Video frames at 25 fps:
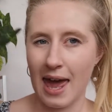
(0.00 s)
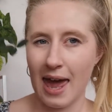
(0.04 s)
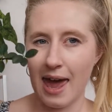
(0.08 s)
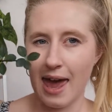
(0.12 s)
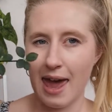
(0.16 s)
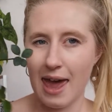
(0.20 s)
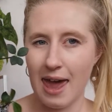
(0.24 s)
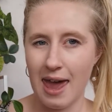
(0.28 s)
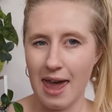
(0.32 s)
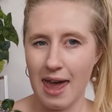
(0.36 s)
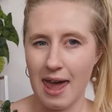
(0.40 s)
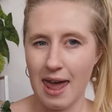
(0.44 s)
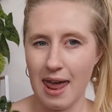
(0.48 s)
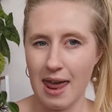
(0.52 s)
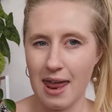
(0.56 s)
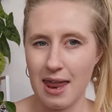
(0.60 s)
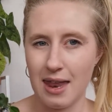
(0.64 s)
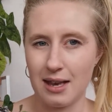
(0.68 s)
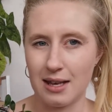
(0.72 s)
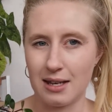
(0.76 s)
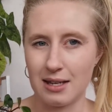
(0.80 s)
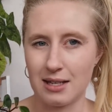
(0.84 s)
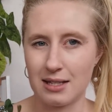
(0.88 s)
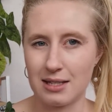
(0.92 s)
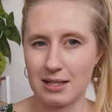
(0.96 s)

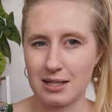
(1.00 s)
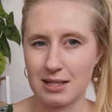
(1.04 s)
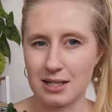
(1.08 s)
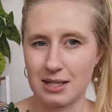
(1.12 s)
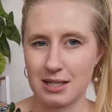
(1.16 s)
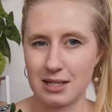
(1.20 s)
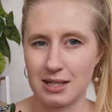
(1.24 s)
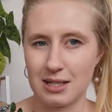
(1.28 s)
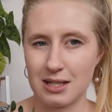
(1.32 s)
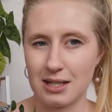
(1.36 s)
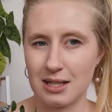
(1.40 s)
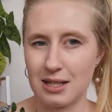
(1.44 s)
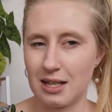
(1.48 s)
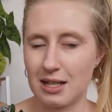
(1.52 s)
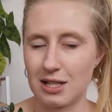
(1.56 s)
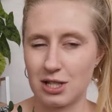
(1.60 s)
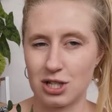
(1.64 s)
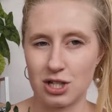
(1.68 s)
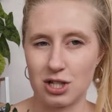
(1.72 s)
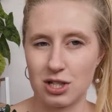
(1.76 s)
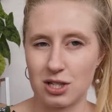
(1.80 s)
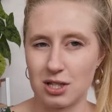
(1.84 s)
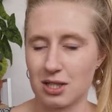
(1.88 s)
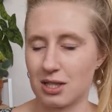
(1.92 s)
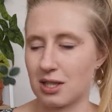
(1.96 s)
and it's
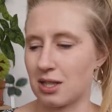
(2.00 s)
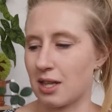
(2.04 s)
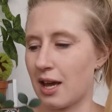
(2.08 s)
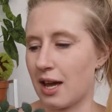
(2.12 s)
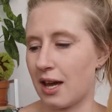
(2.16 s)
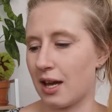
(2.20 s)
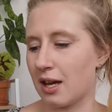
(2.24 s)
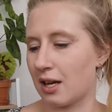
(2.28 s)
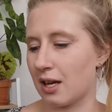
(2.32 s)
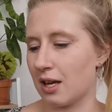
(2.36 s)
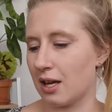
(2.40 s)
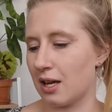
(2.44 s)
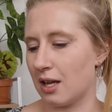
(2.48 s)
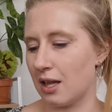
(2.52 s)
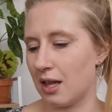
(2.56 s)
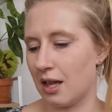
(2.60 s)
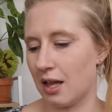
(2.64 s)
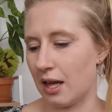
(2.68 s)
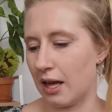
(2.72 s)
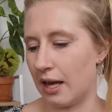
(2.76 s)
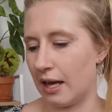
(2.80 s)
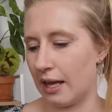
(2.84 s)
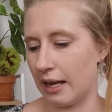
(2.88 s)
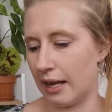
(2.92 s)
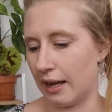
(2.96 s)
just like,
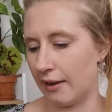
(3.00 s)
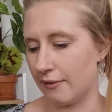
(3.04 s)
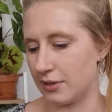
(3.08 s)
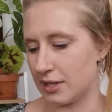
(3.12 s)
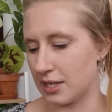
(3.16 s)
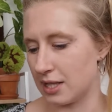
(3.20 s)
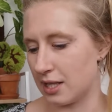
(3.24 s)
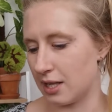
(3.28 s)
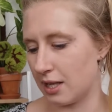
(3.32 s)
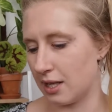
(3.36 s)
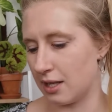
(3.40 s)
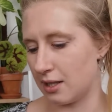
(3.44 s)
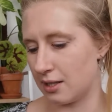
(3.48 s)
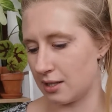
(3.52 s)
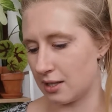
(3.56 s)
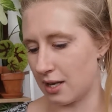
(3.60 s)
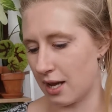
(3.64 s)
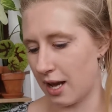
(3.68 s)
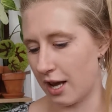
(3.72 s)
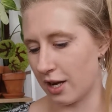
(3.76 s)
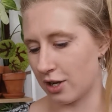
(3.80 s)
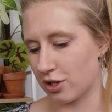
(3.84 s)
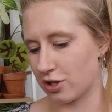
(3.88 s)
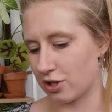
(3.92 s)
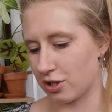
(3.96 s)
it loves it. It
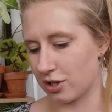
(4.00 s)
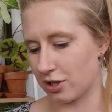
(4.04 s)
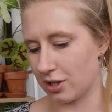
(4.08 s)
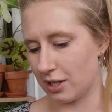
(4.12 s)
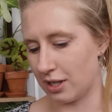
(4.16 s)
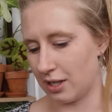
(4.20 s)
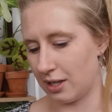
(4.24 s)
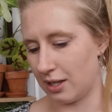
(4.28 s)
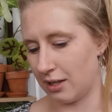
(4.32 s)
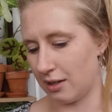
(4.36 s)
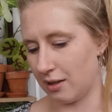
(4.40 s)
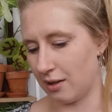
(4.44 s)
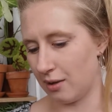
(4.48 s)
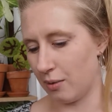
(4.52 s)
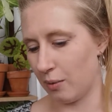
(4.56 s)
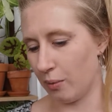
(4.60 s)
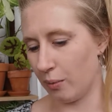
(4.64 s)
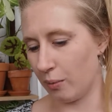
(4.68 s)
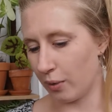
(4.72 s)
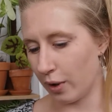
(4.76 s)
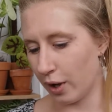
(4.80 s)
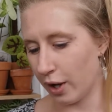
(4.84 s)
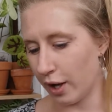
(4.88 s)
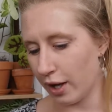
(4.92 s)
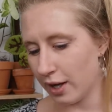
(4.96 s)
actually
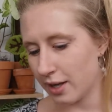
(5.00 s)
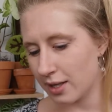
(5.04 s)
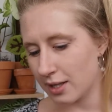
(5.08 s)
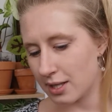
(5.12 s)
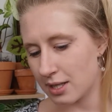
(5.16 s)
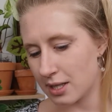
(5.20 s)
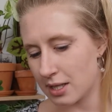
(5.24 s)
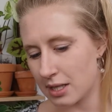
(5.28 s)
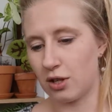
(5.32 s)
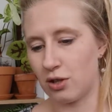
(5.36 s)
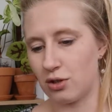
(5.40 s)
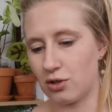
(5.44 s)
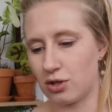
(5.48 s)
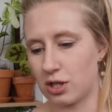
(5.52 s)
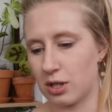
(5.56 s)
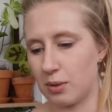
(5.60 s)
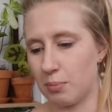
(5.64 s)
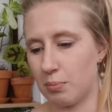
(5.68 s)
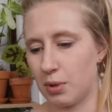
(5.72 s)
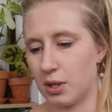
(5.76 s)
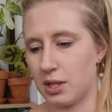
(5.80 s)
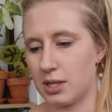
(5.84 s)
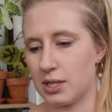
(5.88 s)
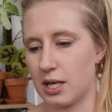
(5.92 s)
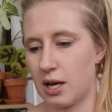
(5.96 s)
works. It usually
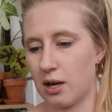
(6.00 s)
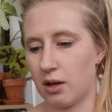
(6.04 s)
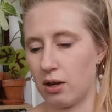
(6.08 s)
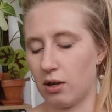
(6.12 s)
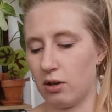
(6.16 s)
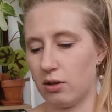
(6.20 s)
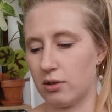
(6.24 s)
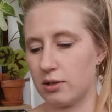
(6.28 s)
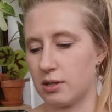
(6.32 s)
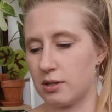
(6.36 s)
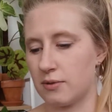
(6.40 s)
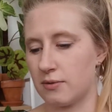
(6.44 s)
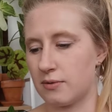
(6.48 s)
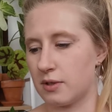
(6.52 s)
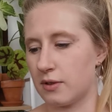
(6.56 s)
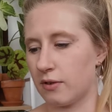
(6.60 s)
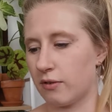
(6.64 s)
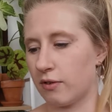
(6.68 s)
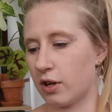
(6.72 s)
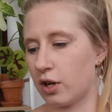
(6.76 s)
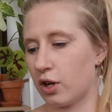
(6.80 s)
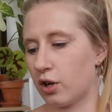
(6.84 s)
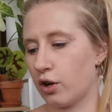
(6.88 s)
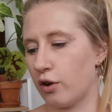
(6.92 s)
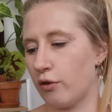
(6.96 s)
puts out lots of
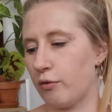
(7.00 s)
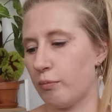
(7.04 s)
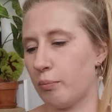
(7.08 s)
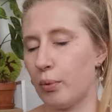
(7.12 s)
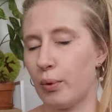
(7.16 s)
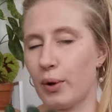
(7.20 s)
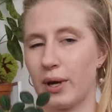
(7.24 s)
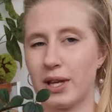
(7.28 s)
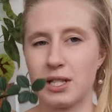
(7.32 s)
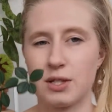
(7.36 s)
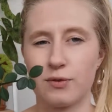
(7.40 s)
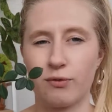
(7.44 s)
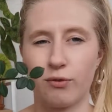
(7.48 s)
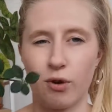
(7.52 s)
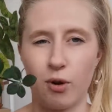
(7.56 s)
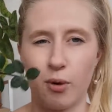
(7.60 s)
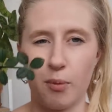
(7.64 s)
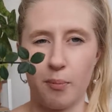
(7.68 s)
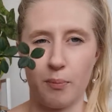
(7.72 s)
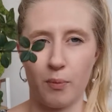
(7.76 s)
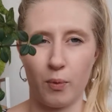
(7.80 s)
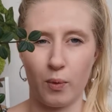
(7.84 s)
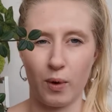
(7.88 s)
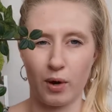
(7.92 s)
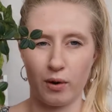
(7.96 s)
different growth points
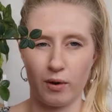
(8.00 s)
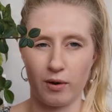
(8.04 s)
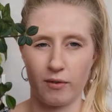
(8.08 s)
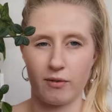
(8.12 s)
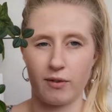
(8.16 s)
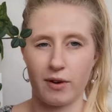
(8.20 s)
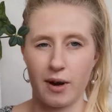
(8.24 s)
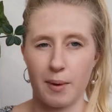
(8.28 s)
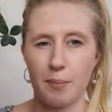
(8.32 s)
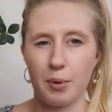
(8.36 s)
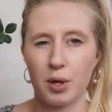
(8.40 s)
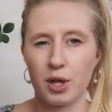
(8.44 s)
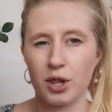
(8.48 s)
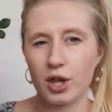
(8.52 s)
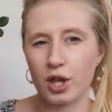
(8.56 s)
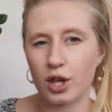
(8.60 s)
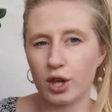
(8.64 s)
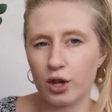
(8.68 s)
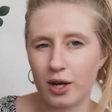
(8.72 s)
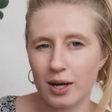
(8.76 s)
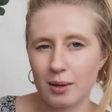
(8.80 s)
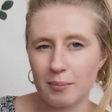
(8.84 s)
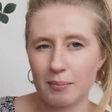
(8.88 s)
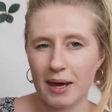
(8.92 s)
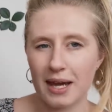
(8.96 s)
from wherever I put the
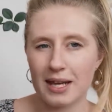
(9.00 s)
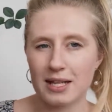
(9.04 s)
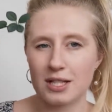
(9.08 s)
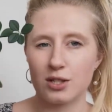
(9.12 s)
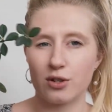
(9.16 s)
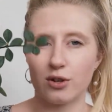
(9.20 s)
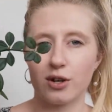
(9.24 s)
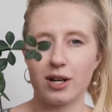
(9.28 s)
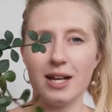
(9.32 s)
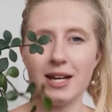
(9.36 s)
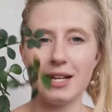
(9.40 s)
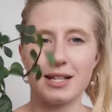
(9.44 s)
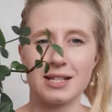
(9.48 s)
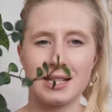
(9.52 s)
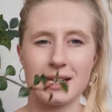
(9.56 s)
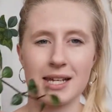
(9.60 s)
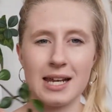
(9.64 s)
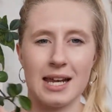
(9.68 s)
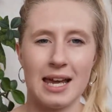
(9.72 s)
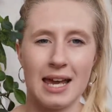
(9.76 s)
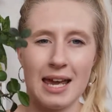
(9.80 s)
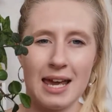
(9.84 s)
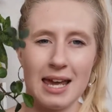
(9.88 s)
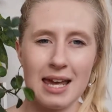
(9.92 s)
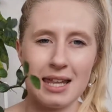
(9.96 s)
cloning paste on it.
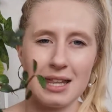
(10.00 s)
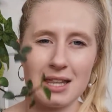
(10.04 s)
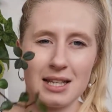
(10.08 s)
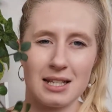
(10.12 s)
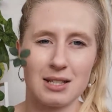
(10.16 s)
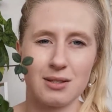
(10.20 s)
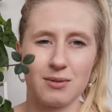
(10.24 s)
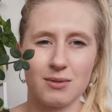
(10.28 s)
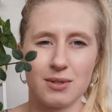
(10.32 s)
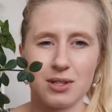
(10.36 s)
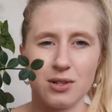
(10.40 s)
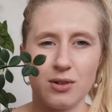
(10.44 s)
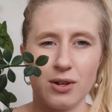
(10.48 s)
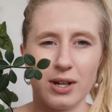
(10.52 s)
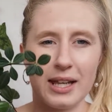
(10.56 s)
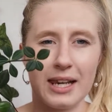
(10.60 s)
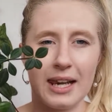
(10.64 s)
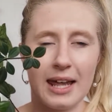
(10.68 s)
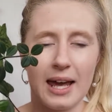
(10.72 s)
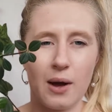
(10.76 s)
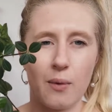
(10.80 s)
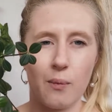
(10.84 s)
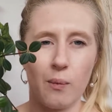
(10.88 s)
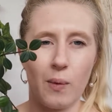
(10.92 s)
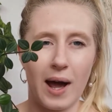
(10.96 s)
This was only
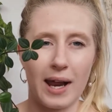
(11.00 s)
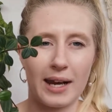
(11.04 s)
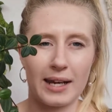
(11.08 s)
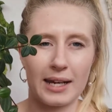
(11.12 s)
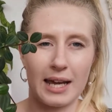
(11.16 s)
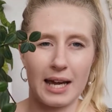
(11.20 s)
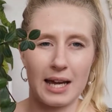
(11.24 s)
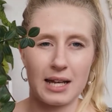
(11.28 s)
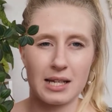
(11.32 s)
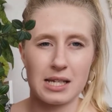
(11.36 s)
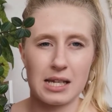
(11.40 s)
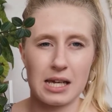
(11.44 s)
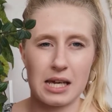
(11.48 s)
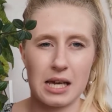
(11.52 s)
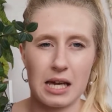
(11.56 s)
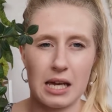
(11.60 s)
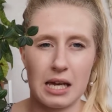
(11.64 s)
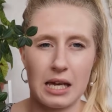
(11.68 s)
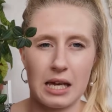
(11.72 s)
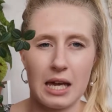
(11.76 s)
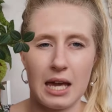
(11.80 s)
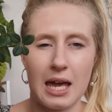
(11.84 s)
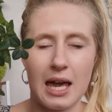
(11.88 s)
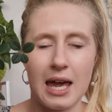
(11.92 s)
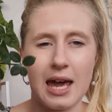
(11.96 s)
like 1
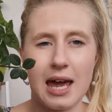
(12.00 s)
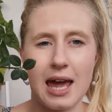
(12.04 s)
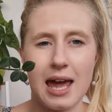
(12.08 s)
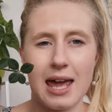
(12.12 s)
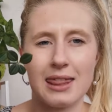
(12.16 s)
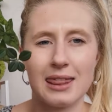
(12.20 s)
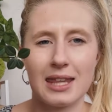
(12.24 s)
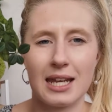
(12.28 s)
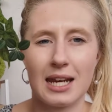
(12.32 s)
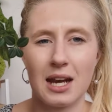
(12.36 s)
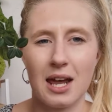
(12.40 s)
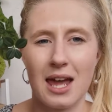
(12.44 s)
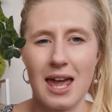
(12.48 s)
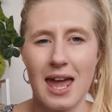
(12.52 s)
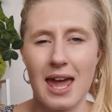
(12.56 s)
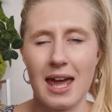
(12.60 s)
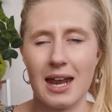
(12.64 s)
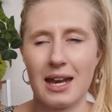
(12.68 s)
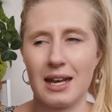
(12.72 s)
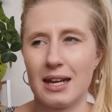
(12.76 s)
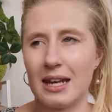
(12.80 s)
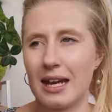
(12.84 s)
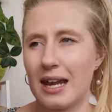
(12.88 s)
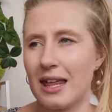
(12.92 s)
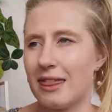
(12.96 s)
cutting and then I
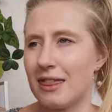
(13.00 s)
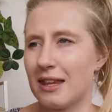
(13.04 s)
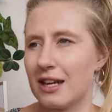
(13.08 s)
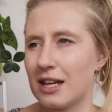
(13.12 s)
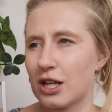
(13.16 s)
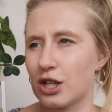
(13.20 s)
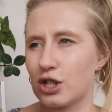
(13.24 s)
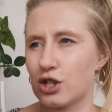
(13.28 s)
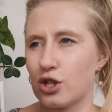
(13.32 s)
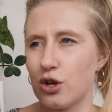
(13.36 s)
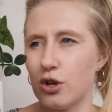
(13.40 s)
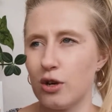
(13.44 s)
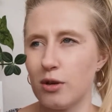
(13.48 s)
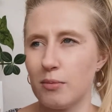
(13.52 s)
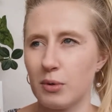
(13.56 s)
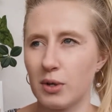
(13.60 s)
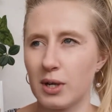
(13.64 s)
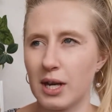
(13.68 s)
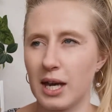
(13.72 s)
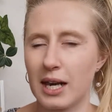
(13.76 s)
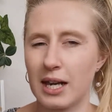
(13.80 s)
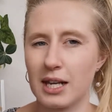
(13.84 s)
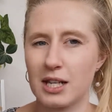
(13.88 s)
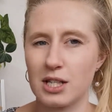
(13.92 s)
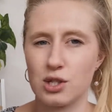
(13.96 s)
added I think 2 more
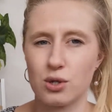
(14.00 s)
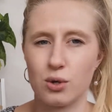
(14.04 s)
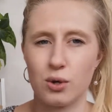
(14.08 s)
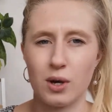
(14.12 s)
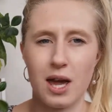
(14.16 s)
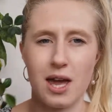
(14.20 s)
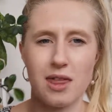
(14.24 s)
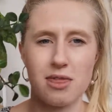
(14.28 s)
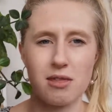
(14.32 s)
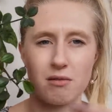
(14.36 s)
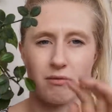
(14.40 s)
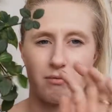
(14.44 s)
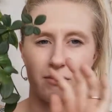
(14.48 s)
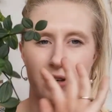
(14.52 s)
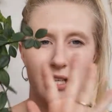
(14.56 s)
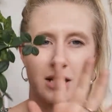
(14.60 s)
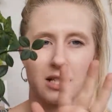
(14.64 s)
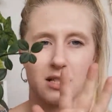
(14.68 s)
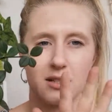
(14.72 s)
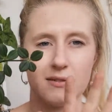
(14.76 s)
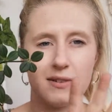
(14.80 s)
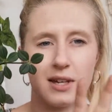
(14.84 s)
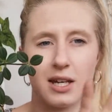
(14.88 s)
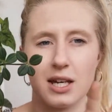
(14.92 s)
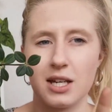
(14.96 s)
cuttings to it, and the
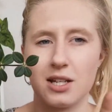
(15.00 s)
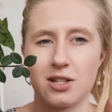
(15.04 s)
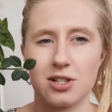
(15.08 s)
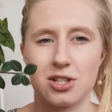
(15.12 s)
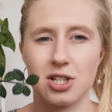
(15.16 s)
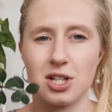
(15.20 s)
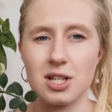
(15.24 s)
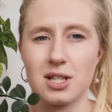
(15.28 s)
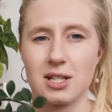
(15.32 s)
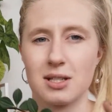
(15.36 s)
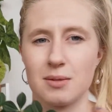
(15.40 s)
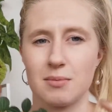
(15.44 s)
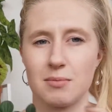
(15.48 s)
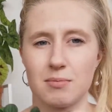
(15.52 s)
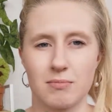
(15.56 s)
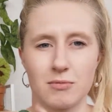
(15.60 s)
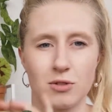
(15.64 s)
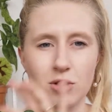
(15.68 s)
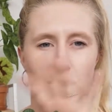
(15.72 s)
rest of it is just